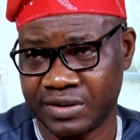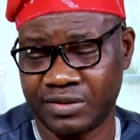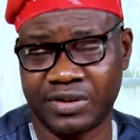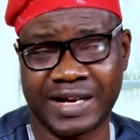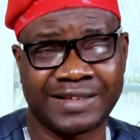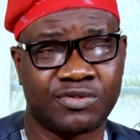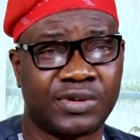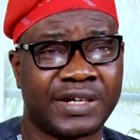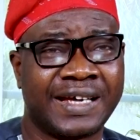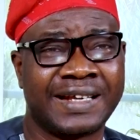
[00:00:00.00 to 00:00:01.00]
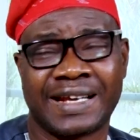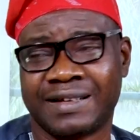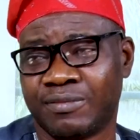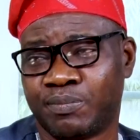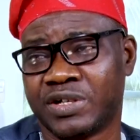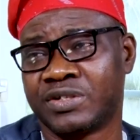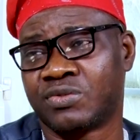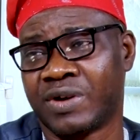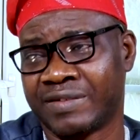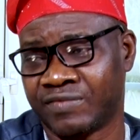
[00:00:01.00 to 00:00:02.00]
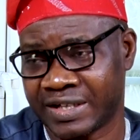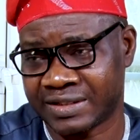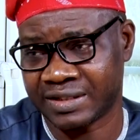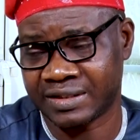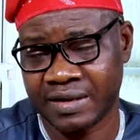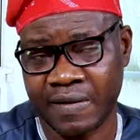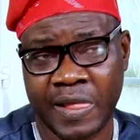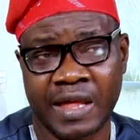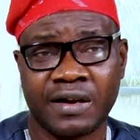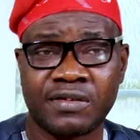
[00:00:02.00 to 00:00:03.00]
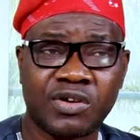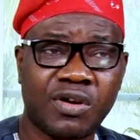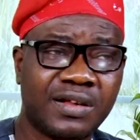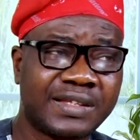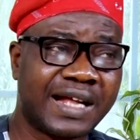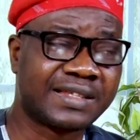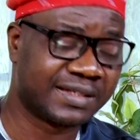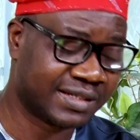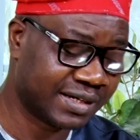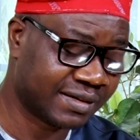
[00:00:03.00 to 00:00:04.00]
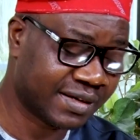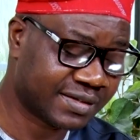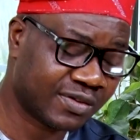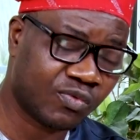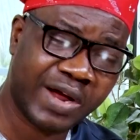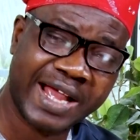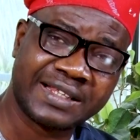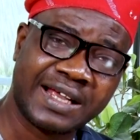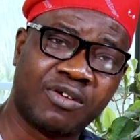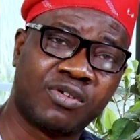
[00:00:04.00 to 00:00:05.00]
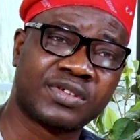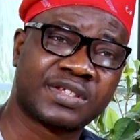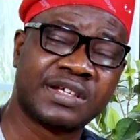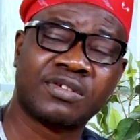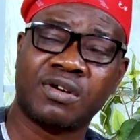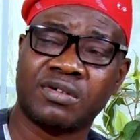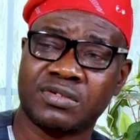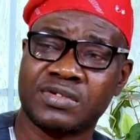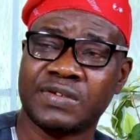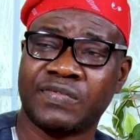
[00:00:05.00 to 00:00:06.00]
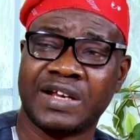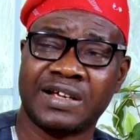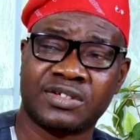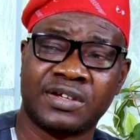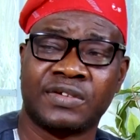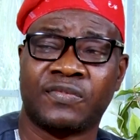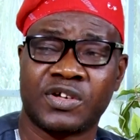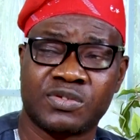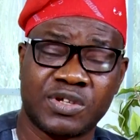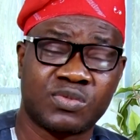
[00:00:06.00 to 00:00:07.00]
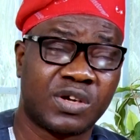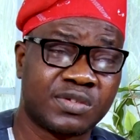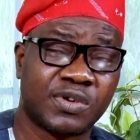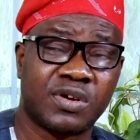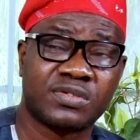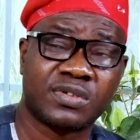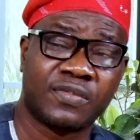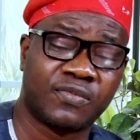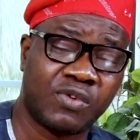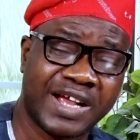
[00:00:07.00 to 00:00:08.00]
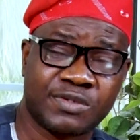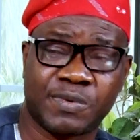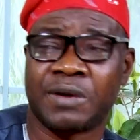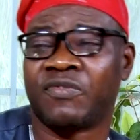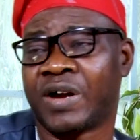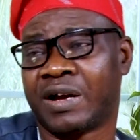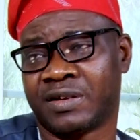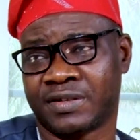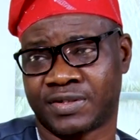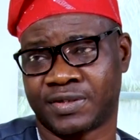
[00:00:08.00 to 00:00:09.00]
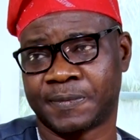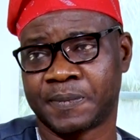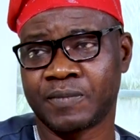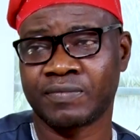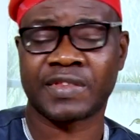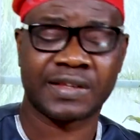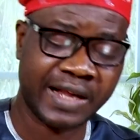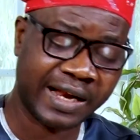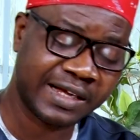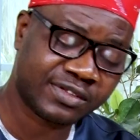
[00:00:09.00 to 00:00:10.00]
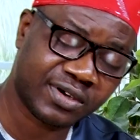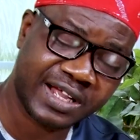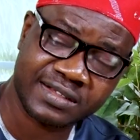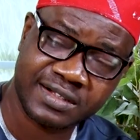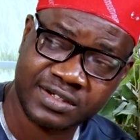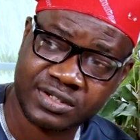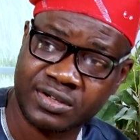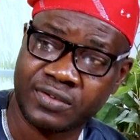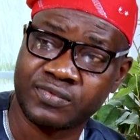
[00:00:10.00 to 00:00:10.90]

in order to gain political advantage. Recall that the reason why there was inconclusive election in the first place was because of widespread violence that led to cancellation